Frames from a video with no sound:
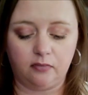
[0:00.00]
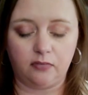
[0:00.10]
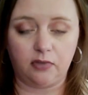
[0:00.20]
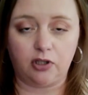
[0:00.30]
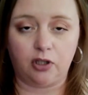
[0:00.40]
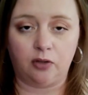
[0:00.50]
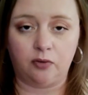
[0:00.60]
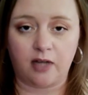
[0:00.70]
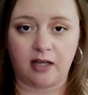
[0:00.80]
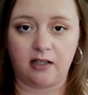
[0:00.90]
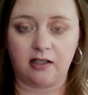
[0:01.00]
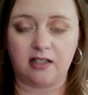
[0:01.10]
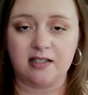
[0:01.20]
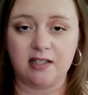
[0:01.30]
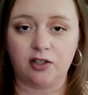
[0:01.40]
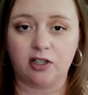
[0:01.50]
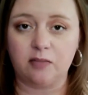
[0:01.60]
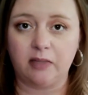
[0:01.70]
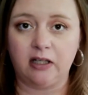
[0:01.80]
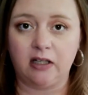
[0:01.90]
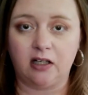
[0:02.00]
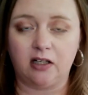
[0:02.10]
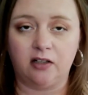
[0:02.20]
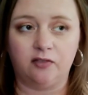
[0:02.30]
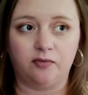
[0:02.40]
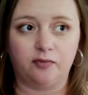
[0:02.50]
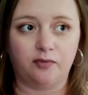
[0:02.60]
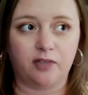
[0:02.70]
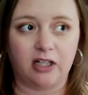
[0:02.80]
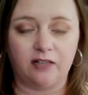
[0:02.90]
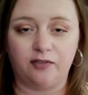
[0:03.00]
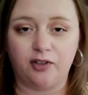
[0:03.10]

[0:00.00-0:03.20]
you know, that concealer can be a kind of,